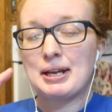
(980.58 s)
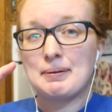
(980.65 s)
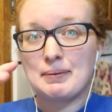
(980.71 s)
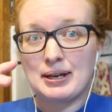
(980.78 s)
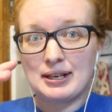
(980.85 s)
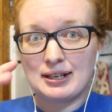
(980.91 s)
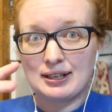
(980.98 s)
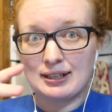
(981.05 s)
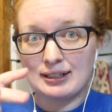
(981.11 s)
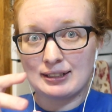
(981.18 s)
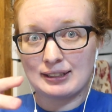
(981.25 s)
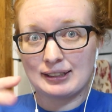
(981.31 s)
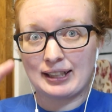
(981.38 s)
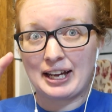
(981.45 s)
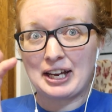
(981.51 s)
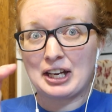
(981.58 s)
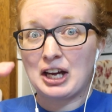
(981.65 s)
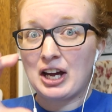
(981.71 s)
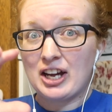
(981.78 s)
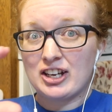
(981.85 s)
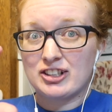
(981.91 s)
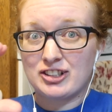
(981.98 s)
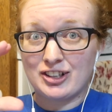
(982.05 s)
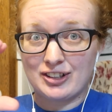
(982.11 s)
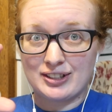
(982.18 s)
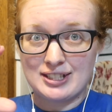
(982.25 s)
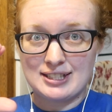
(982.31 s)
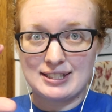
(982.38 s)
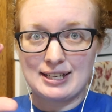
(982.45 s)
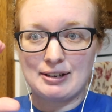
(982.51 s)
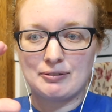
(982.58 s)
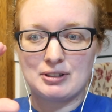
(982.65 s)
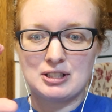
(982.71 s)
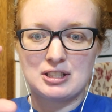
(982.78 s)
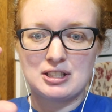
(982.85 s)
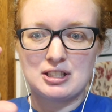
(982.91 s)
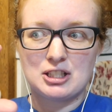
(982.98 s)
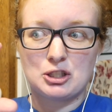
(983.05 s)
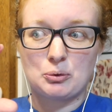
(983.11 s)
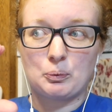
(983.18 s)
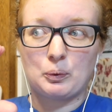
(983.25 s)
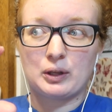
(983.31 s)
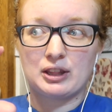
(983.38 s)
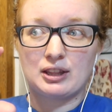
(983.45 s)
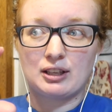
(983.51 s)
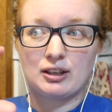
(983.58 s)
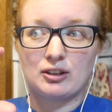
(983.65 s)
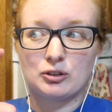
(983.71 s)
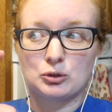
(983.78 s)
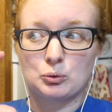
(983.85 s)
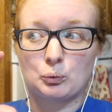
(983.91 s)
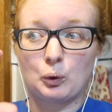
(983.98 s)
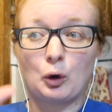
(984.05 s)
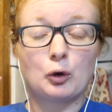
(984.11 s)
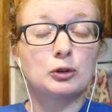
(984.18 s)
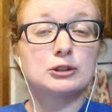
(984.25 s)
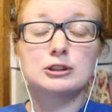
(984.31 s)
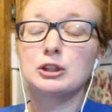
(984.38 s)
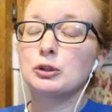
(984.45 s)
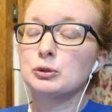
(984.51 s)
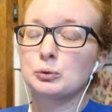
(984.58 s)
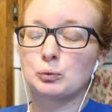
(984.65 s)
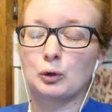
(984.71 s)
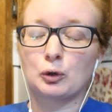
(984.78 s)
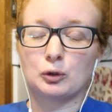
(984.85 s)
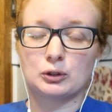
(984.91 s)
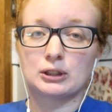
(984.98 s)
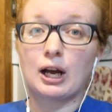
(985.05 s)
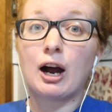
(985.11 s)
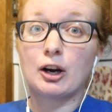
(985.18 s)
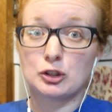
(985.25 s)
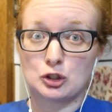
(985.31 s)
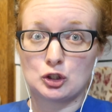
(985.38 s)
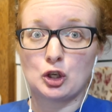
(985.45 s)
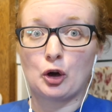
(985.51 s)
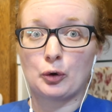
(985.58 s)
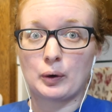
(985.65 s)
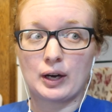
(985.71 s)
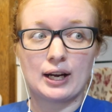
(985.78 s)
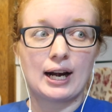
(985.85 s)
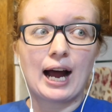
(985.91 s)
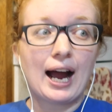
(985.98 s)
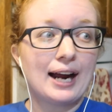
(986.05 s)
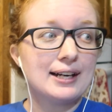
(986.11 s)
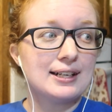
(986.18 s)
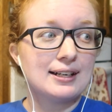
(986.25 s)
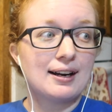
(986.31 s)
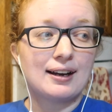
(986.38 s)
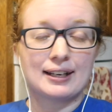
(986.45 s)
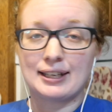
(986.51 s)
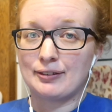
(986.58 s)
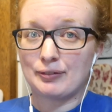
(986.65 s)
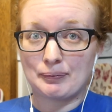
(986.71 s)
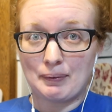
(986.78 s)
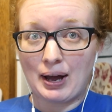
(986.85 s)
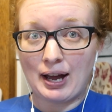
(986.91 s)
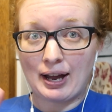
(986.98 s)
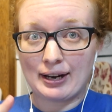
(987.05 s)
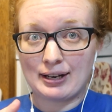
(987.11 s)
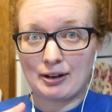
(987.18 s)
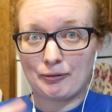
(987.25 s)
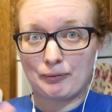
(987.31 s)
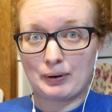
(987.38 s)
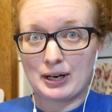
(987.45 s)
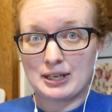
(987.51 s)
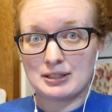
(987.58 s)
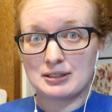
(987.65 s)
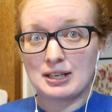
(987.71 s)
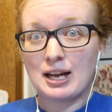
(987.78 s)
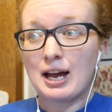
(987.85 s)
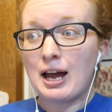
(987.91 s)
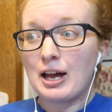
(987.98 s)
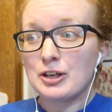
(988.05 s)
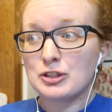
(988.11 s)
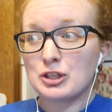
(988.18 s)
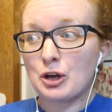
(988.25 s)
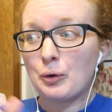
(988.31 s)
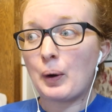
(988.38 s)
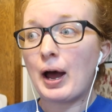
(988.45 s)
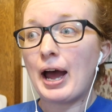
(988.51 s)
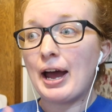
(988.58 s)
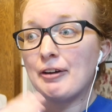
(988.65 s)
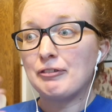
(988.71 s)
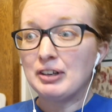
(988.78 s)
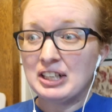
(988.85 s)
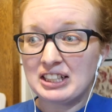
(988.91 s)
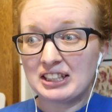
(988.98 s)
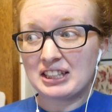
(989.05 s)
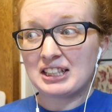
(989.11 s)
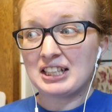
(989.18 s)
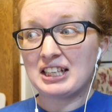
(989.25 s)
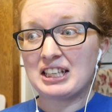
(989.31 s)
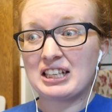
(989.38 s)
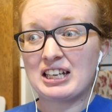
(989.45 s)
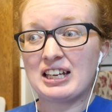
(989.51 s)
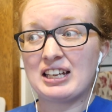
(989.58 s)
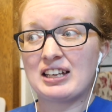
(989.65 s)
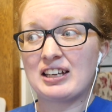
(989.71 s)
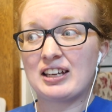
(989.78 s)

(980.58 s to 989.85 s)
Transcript: made it into like turkey sandwiches with those rolls. Those rolls are so good. I did not give them high enough praise. So everything,